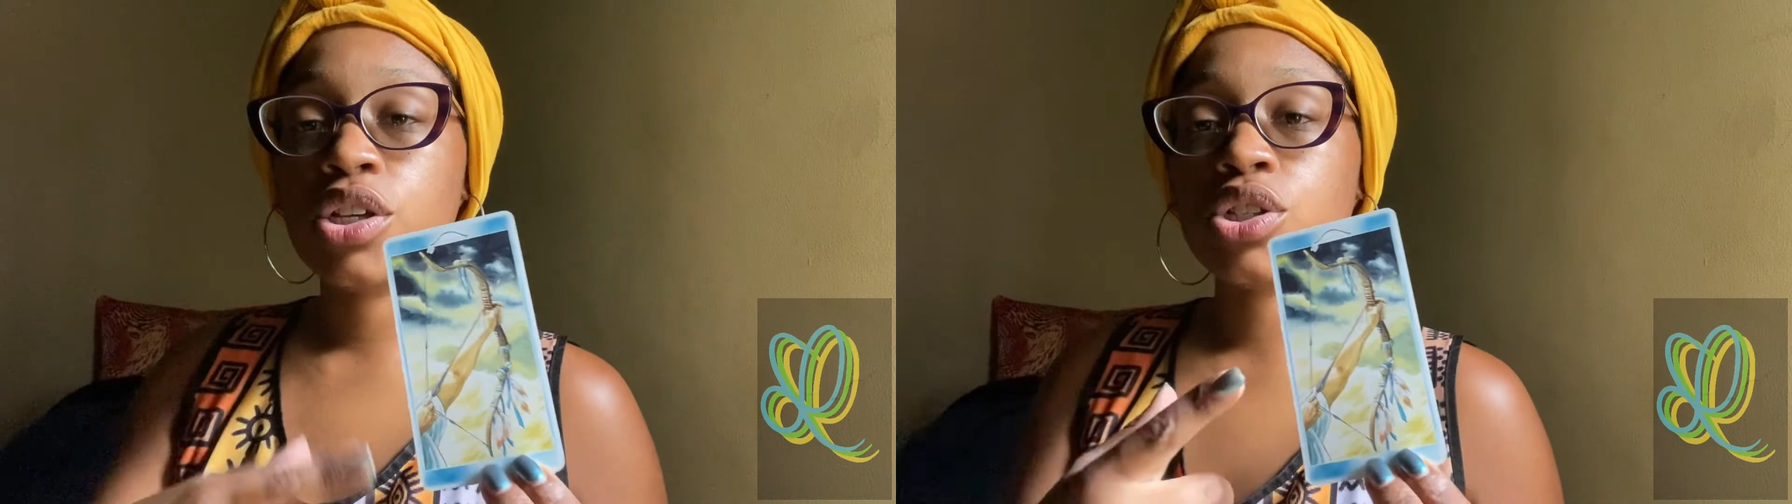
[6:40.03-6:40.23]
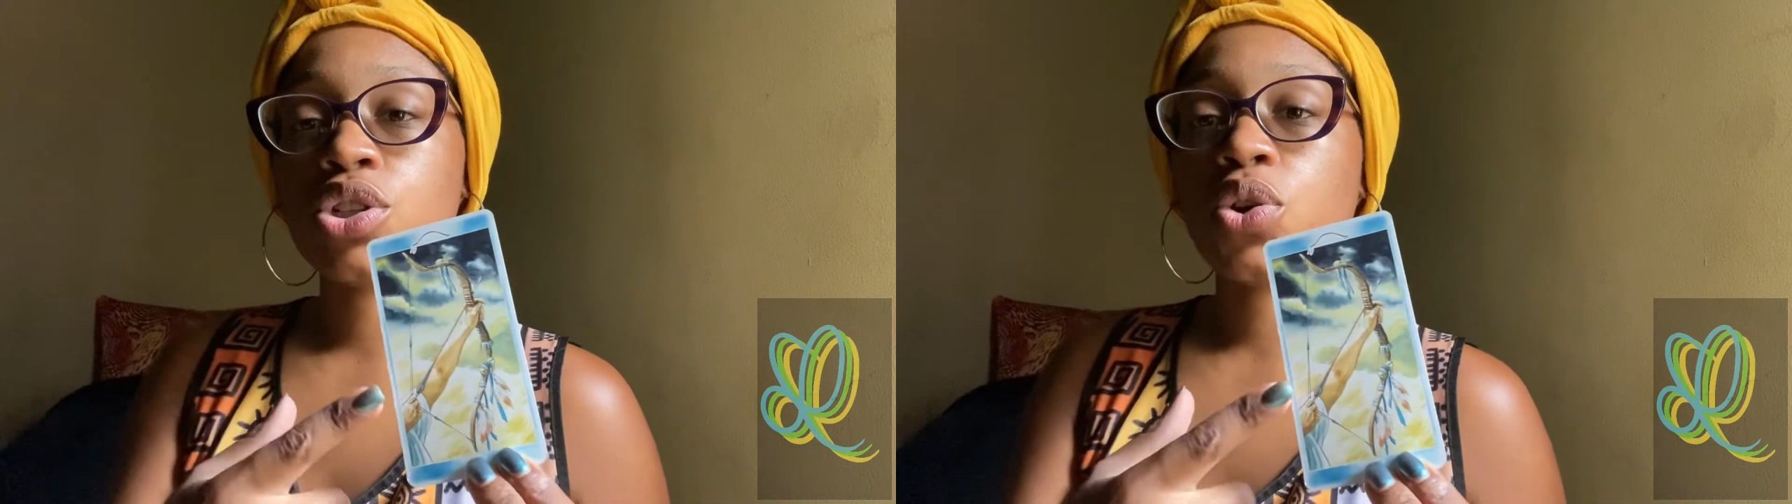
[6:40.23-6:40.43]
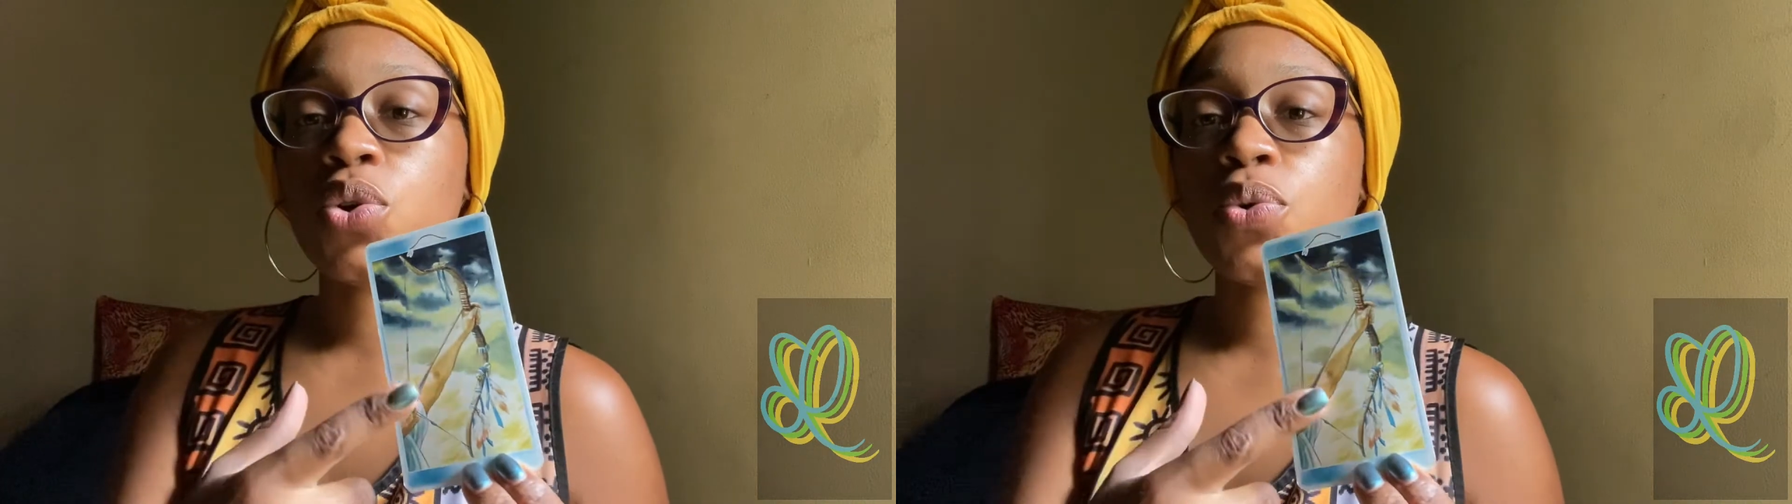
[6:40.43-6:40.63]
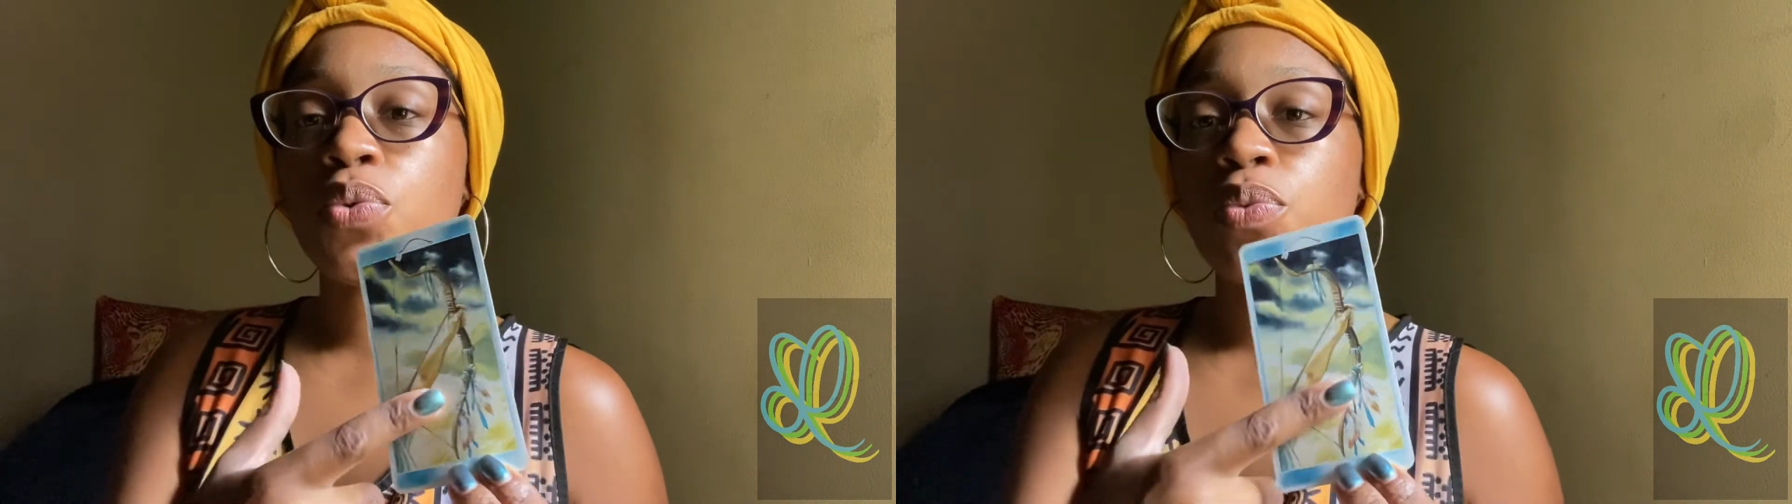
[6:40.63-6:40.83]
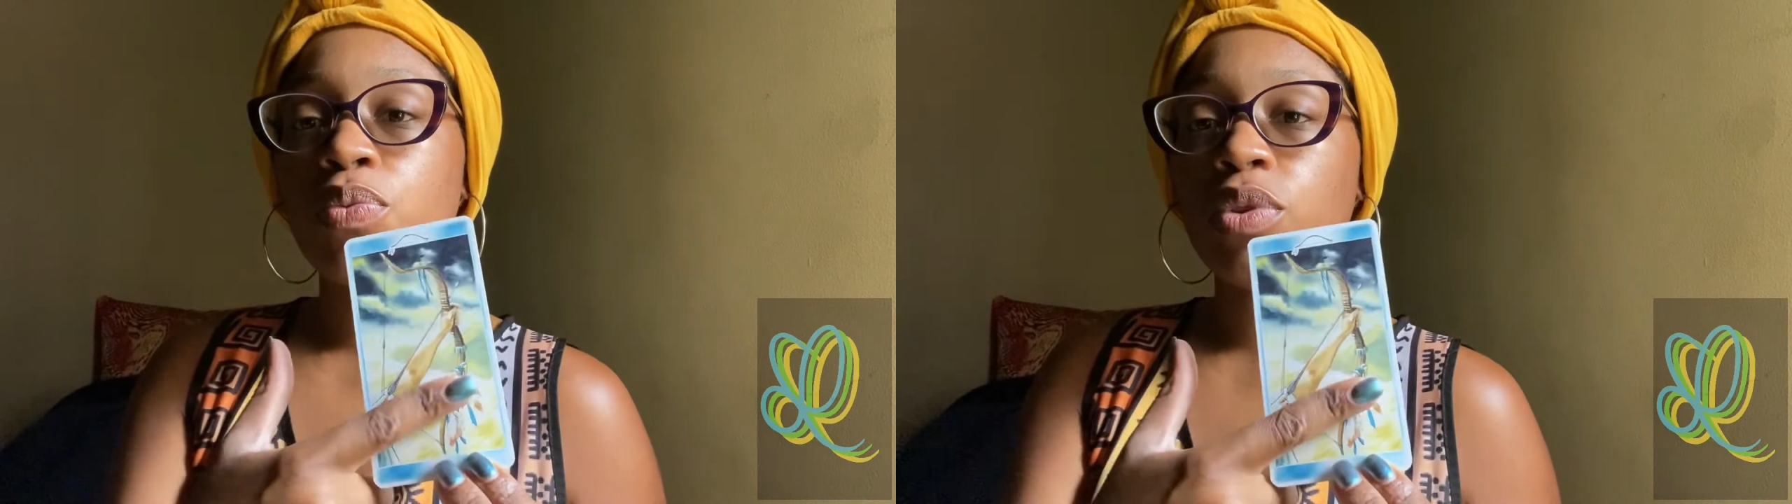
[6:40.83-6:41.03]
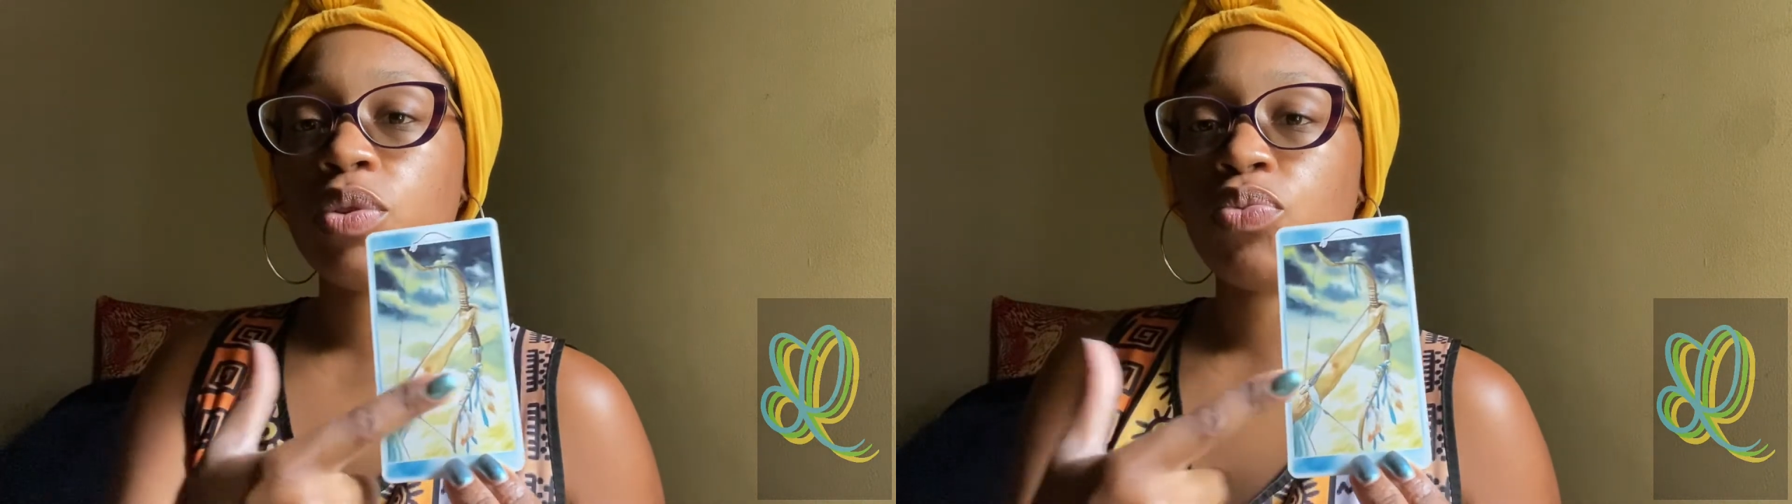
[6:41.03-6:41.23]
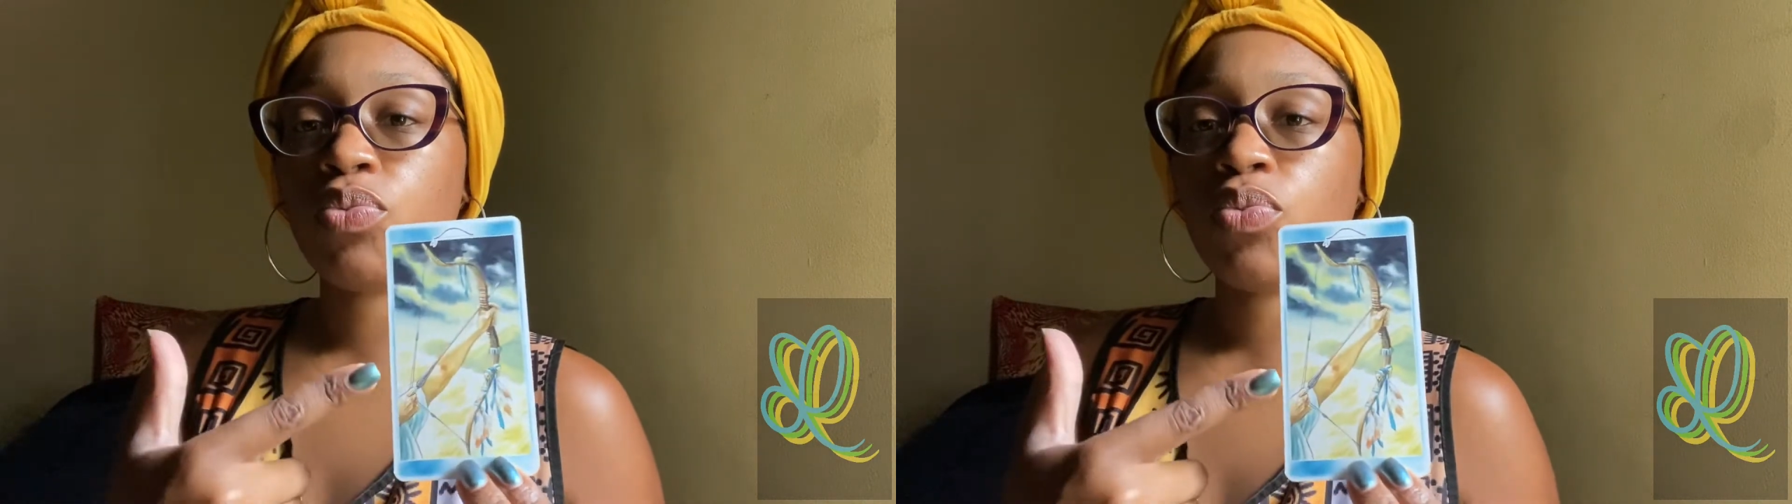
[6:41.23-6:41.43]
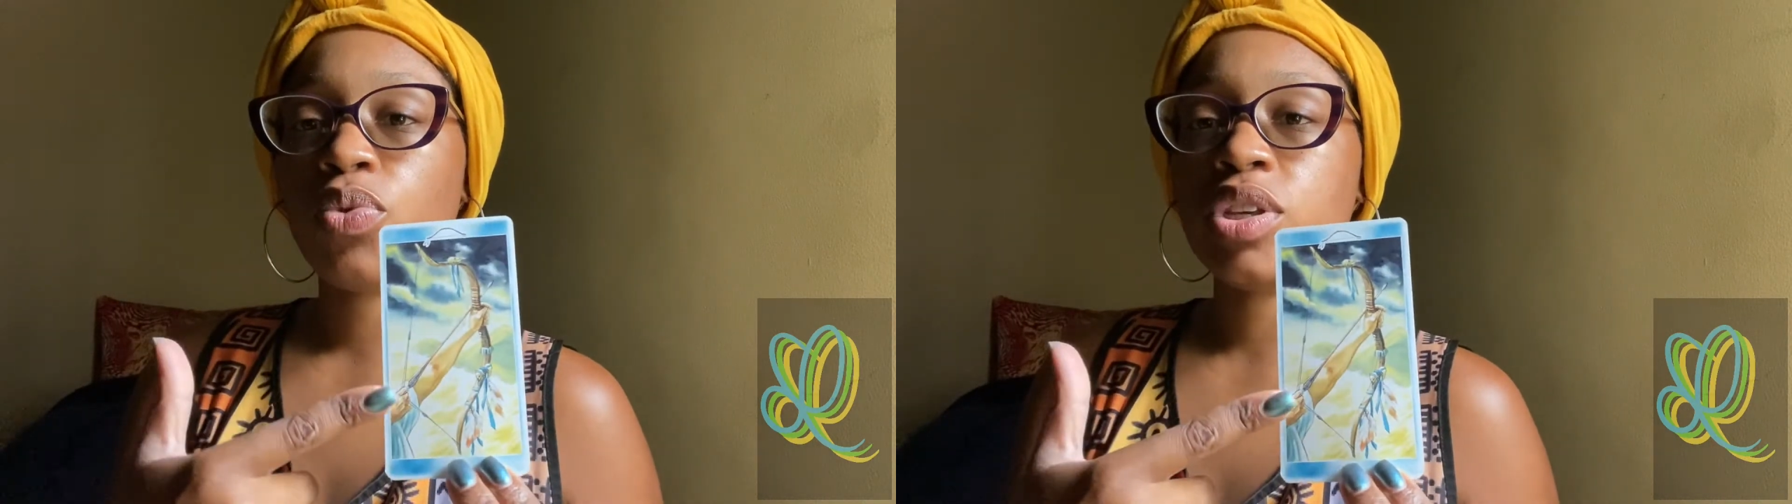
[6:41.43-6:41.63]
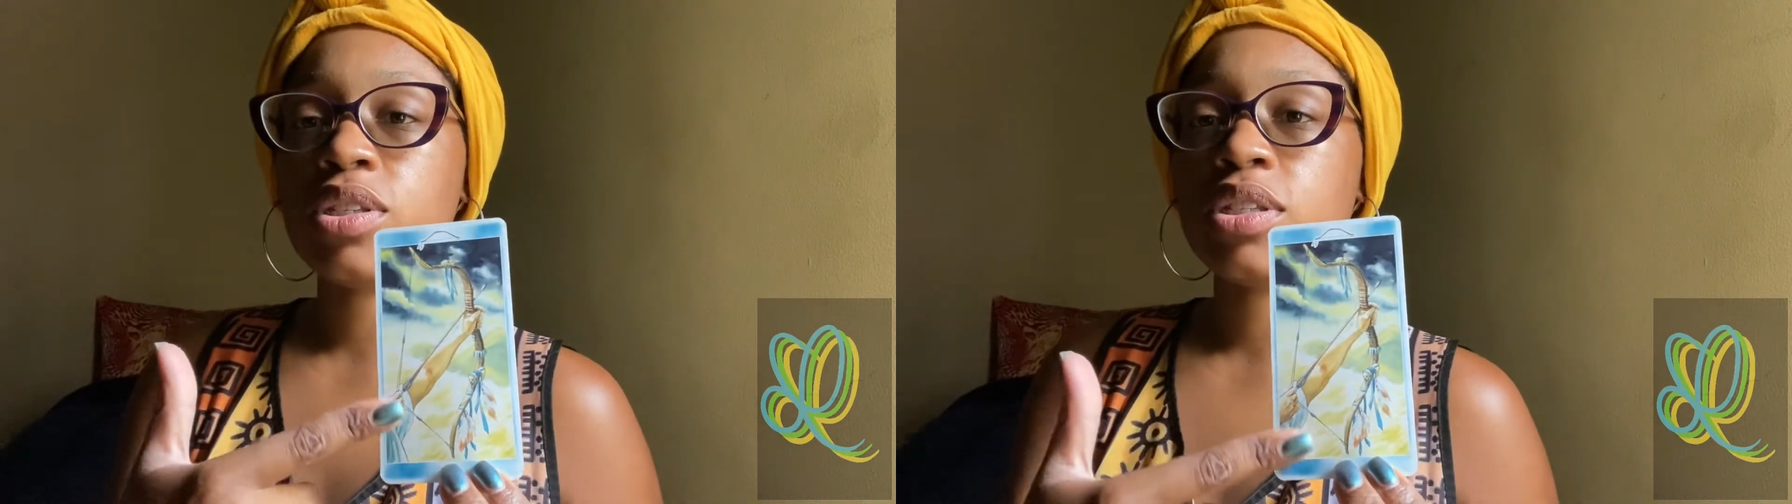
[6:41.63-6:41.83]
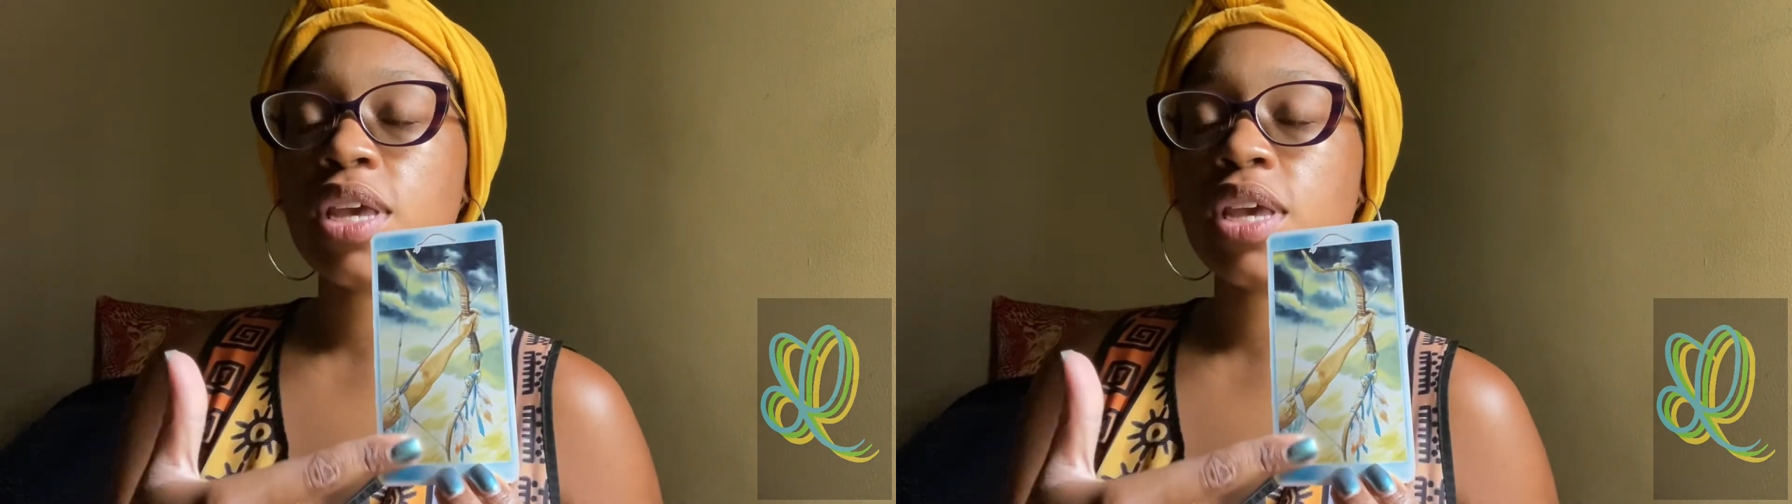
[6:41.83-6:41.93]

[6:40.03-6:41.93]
So this